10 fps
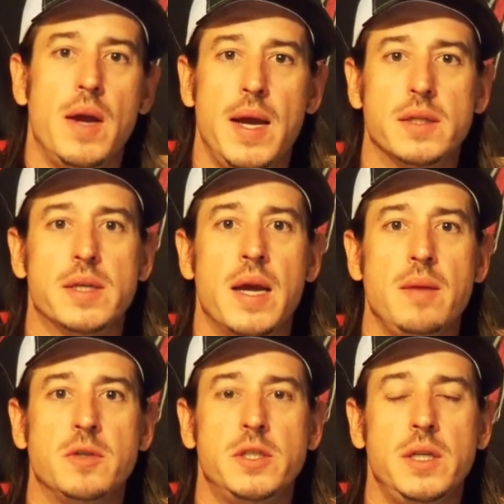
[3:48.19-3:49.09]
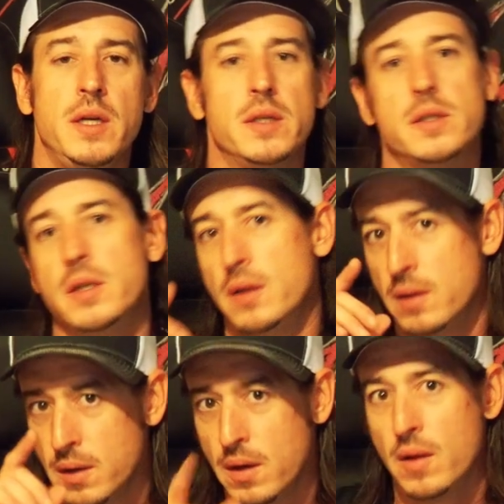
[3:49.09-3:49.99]
Ask any machinist,
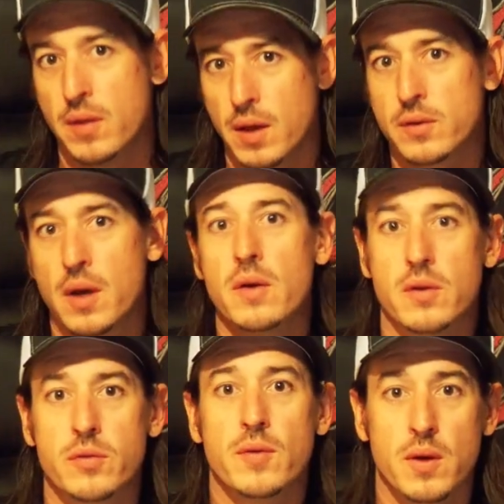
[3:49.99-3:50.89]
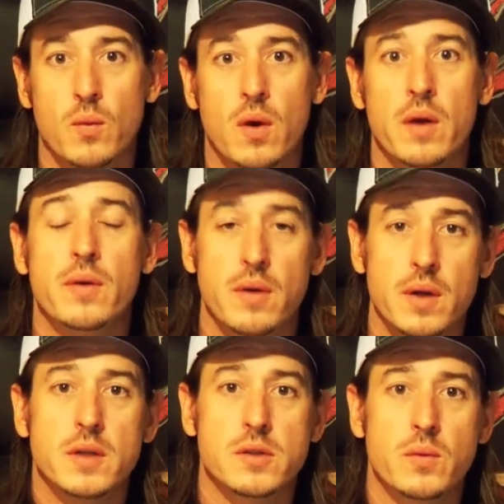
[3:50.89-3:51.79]
they'll tell you 3-in-1
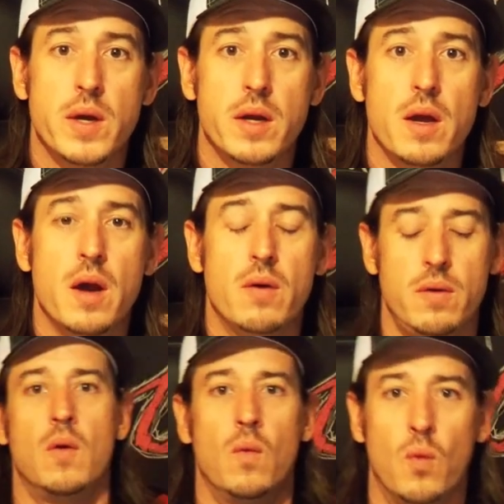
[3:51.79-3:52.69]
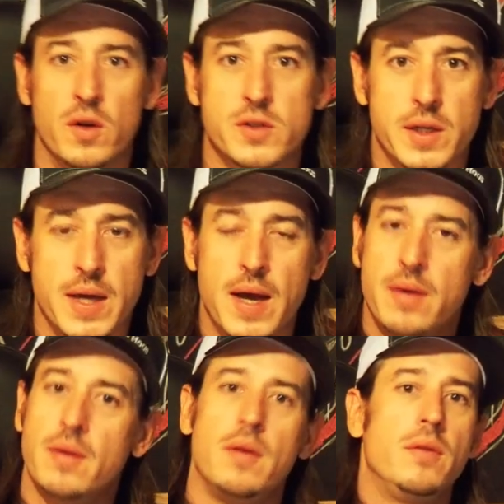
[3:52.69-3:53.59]
is the way to go. Once
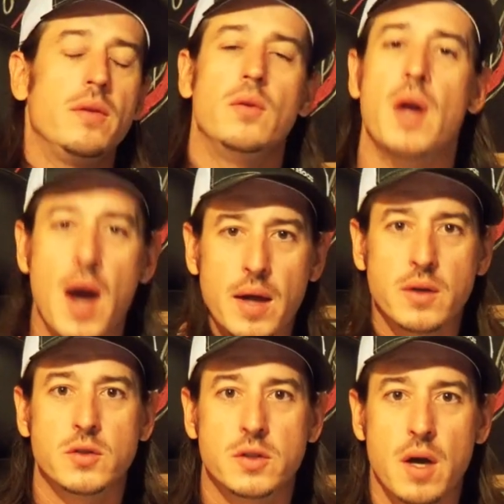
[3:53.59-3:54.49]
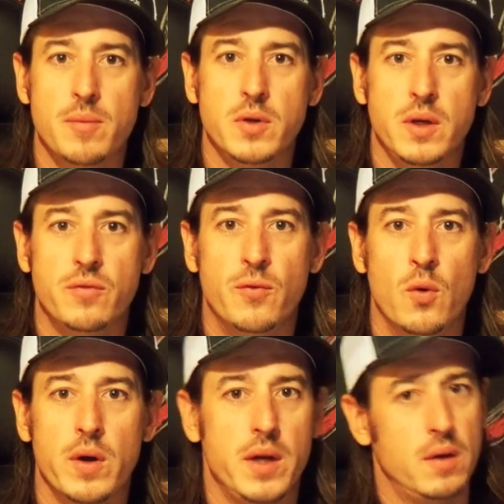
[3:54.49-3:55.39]
again, do not use
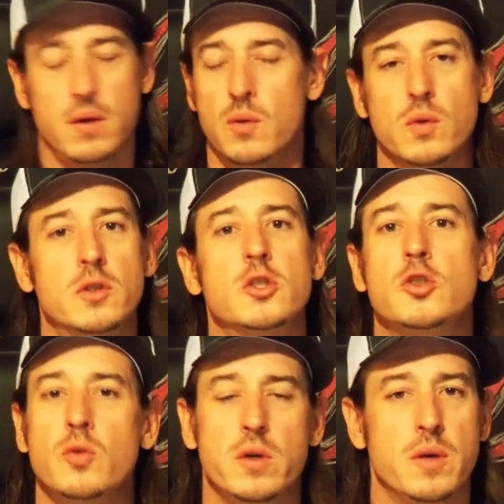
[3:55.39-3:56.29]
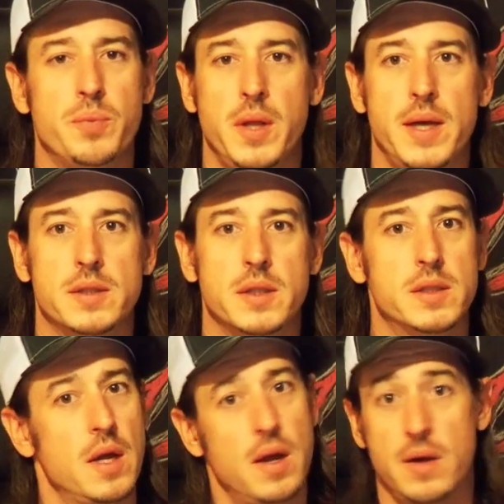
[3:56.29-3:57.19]
WD-40. It will destroy your
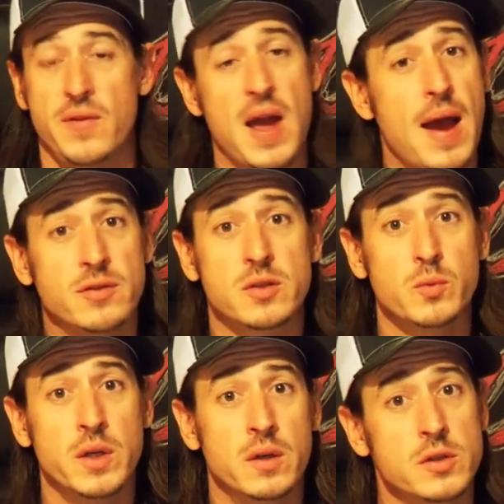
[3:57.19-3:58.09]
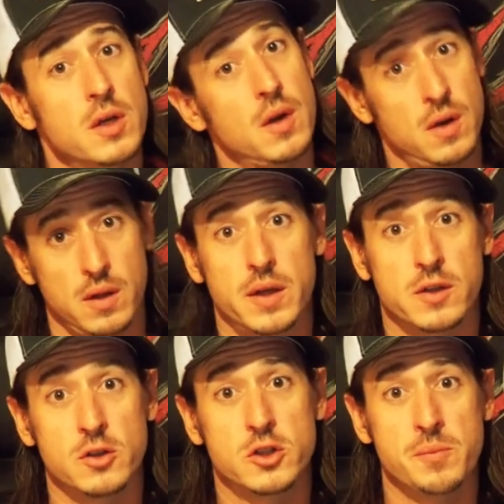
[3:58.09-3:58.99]
plastics. And if you have some reels, like
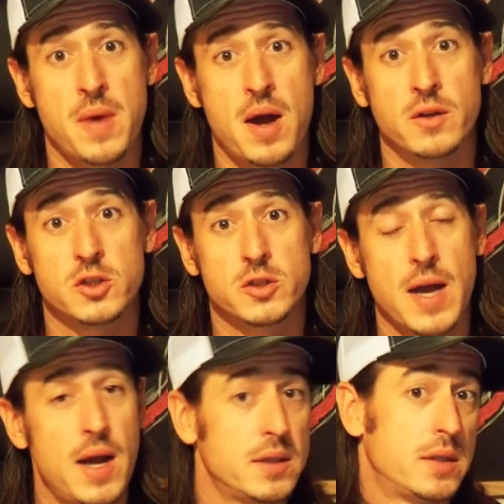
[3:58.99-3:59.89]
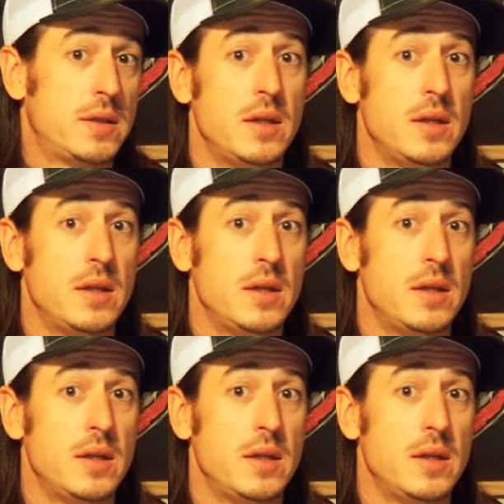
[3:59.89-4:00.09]
those Shimano Stratics that